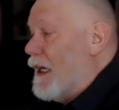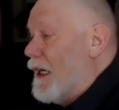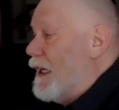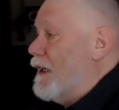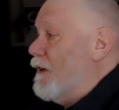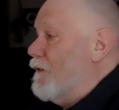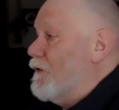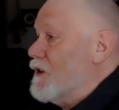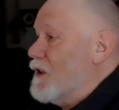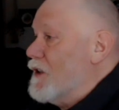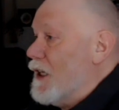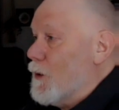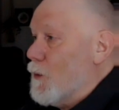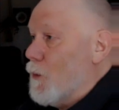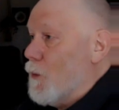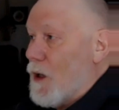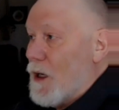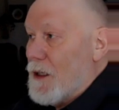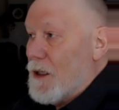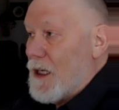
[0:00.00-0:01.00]
And if you take
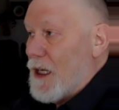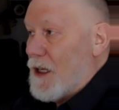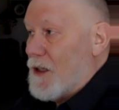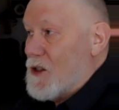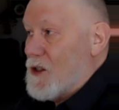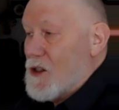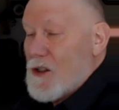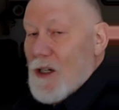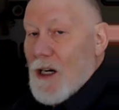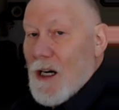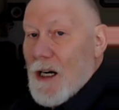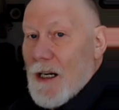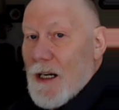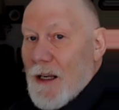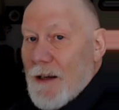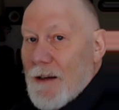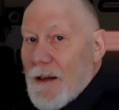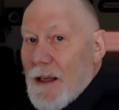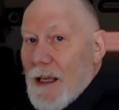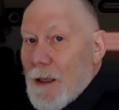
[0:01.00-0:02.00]
one and start
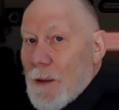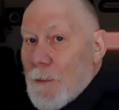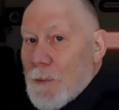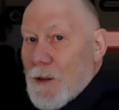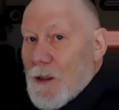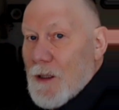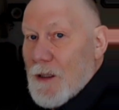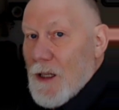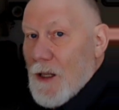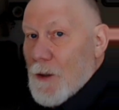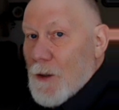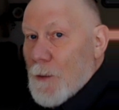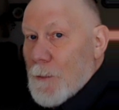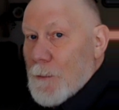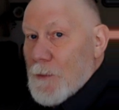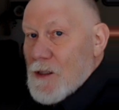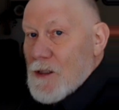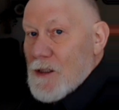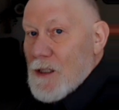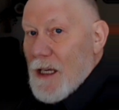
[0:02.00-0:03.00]
it and put another
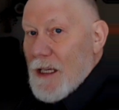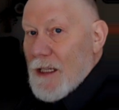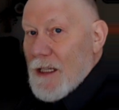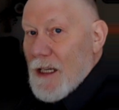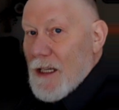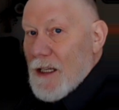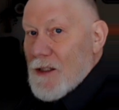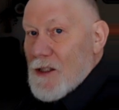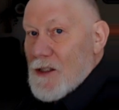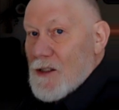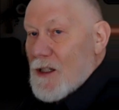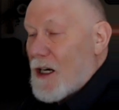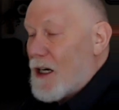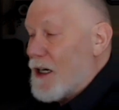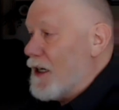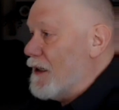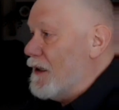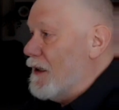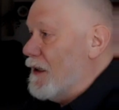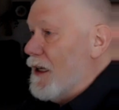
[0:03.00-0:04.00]
one beside it and
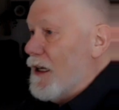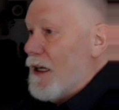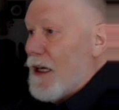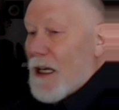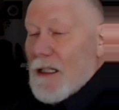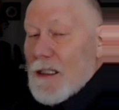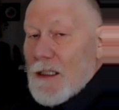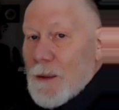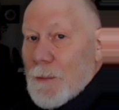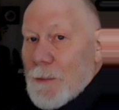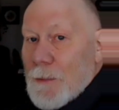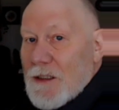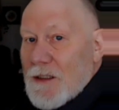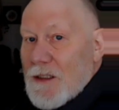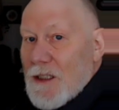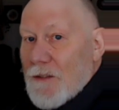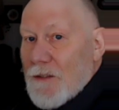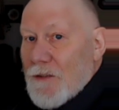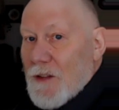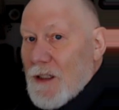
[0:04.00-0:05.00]
start it a little
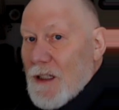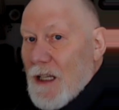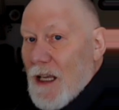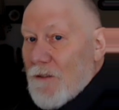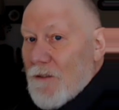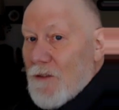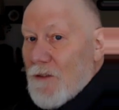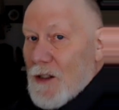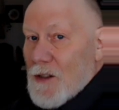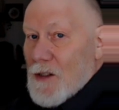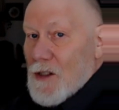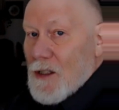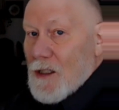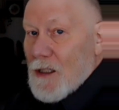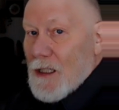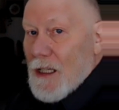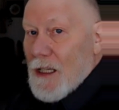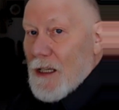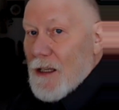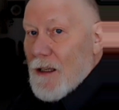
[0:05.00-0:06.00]
bit different,
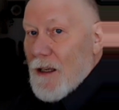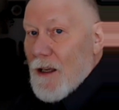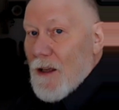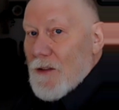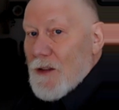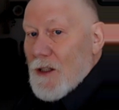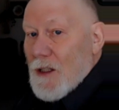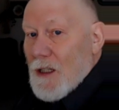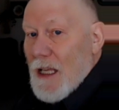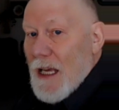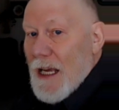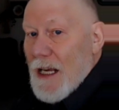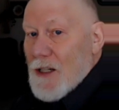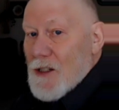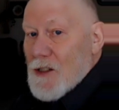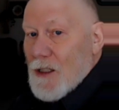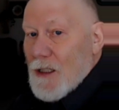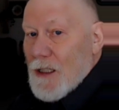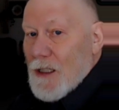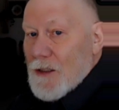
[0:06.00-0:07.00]
eventually they'll
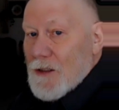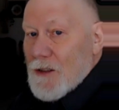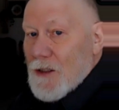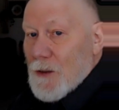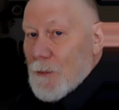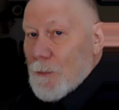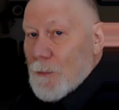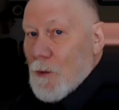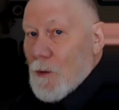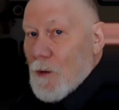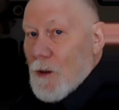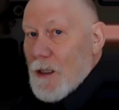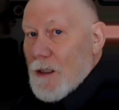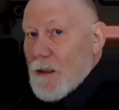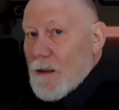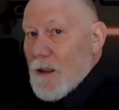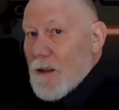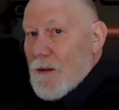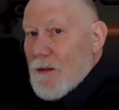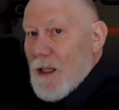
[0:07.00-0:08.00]
actually get to the
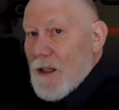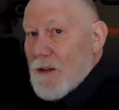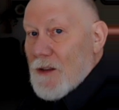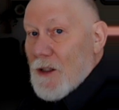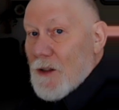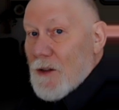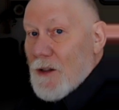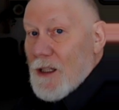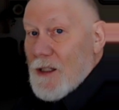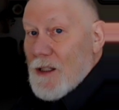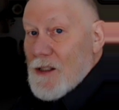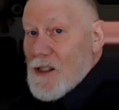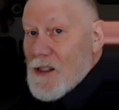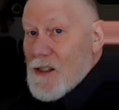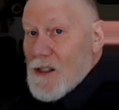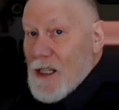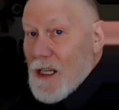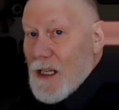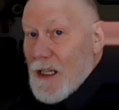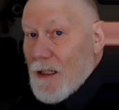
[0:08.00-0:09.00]
point that they're in
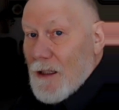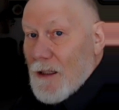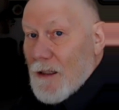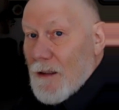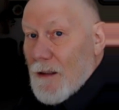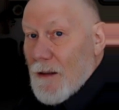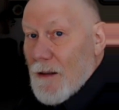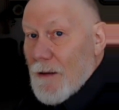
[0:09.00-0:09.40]
sync.